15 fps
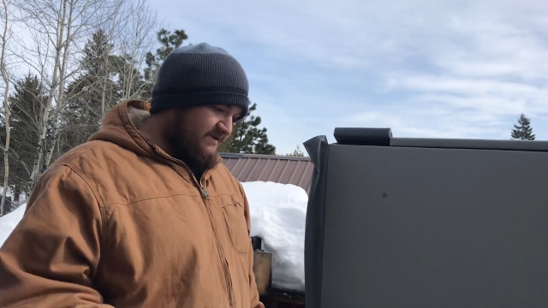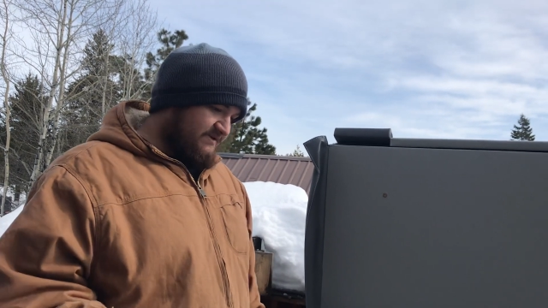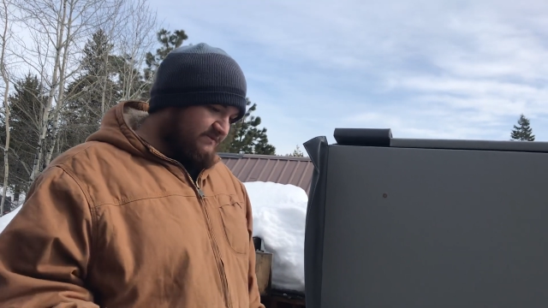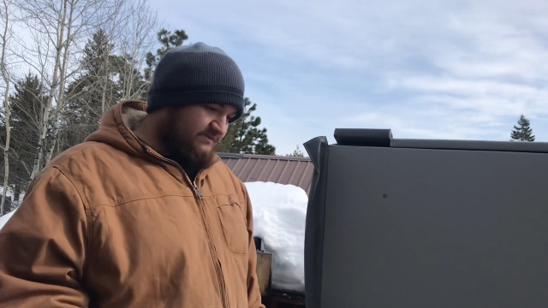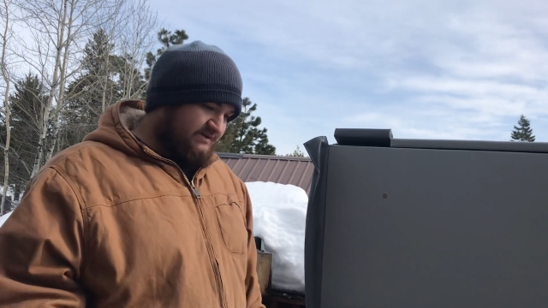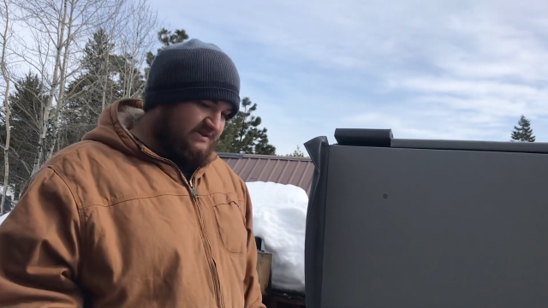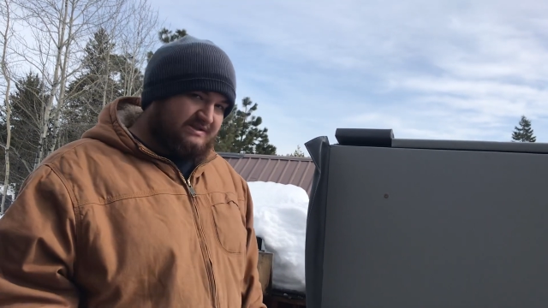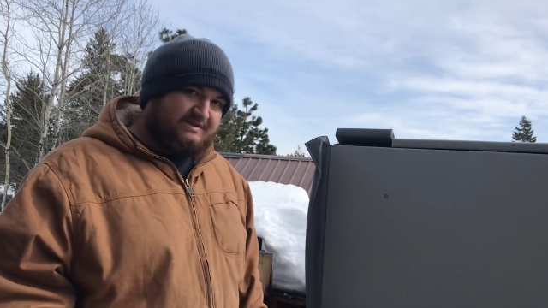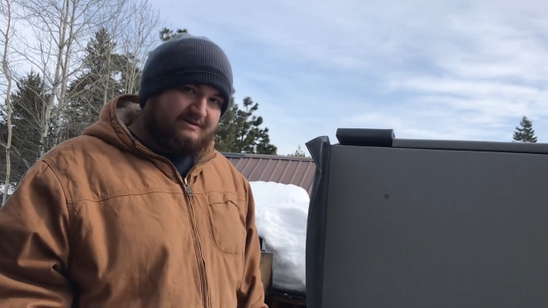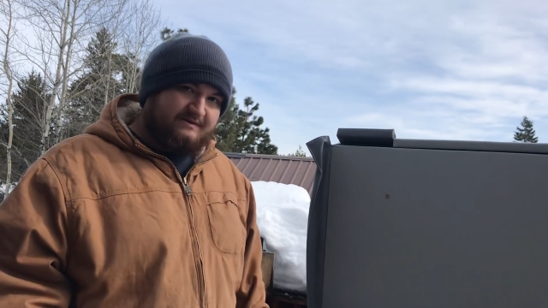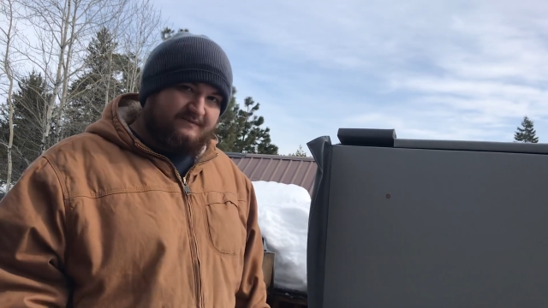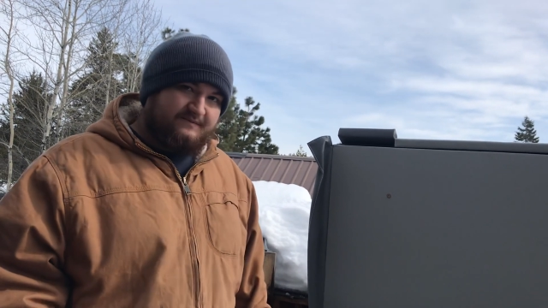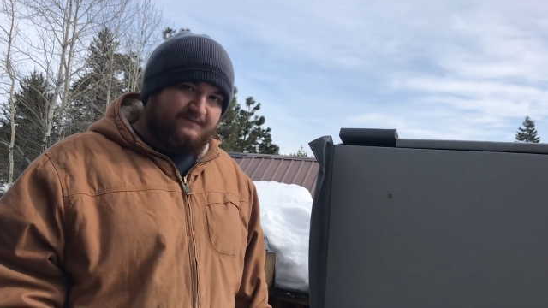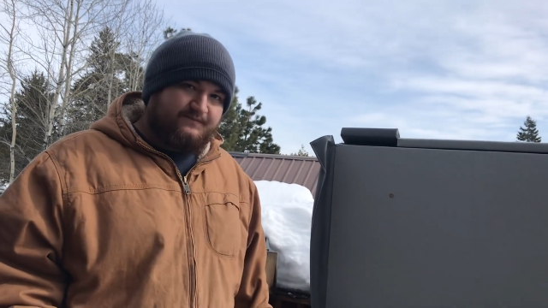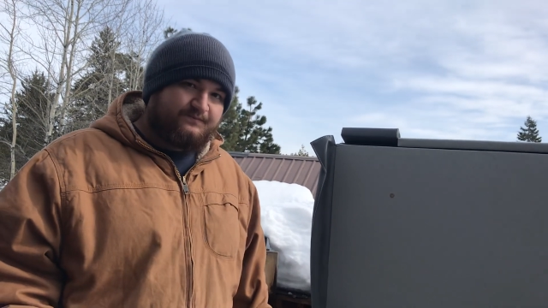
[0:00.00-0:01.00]
When you say
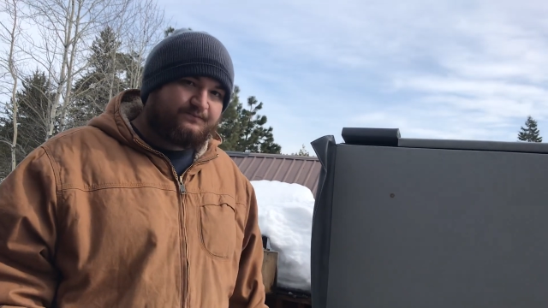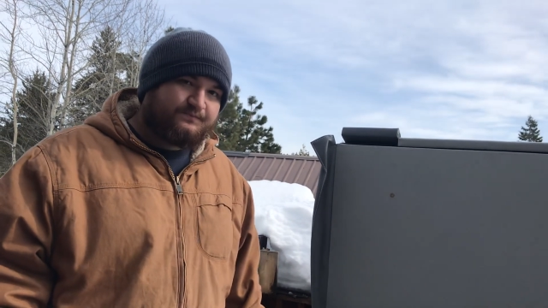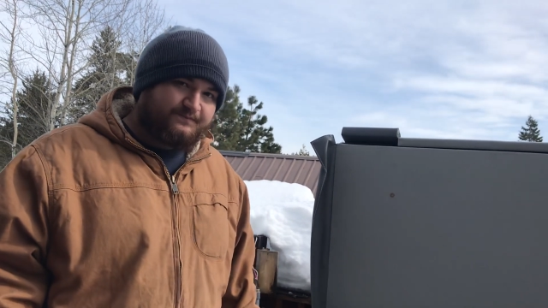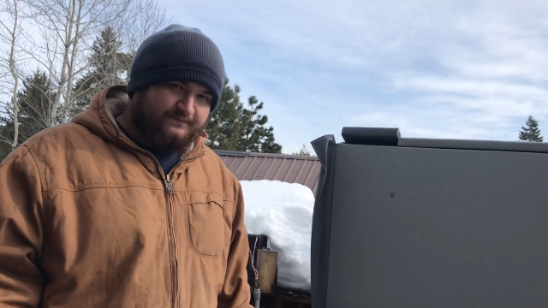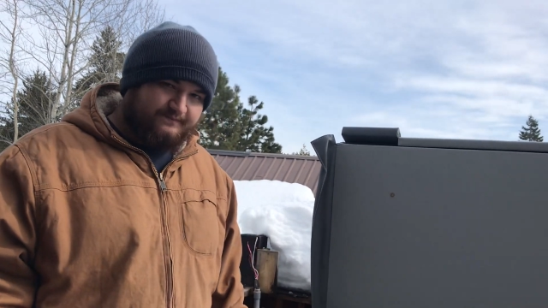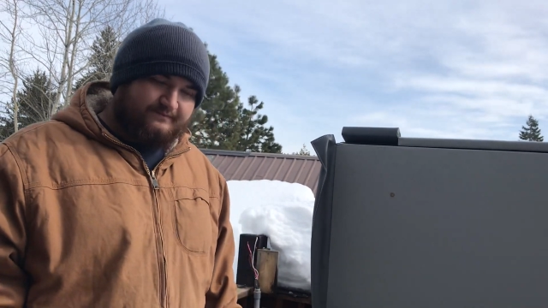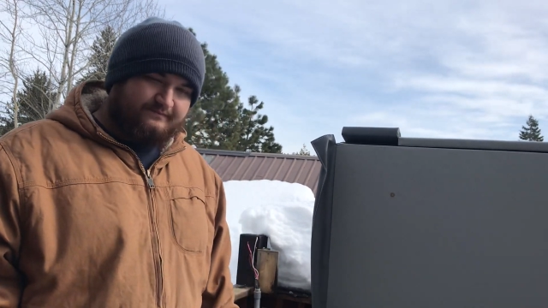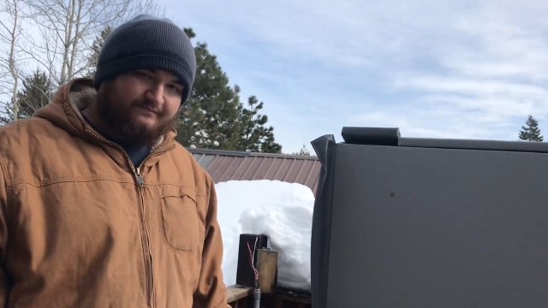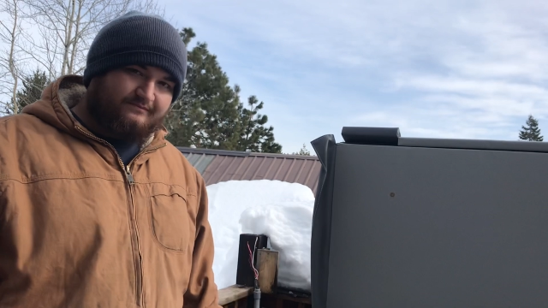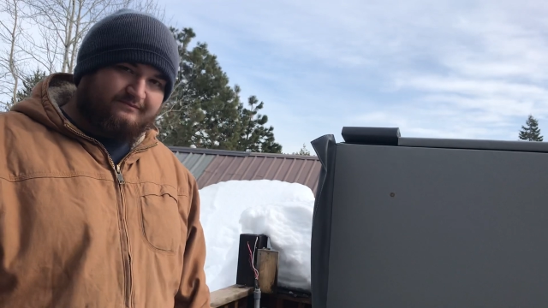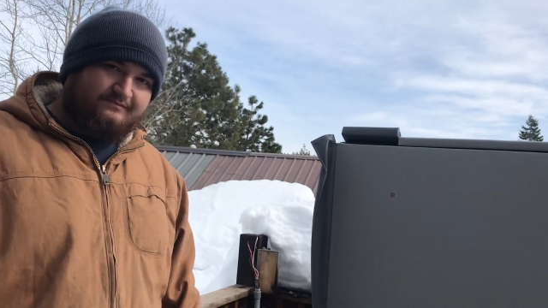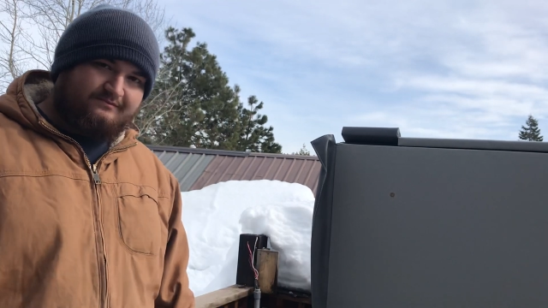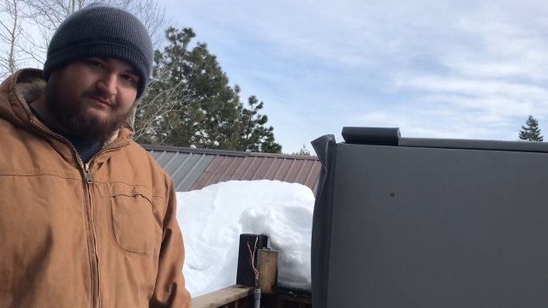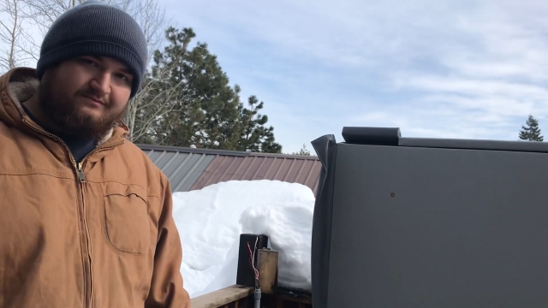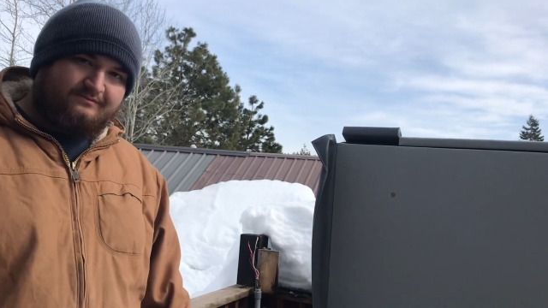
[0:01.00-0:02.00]
empty, I mean, I don't think that
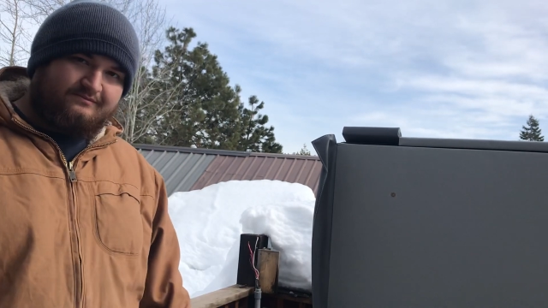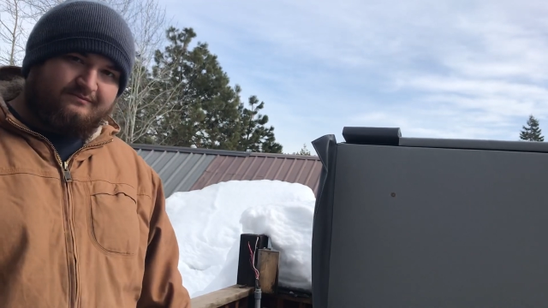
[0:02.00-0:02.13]
any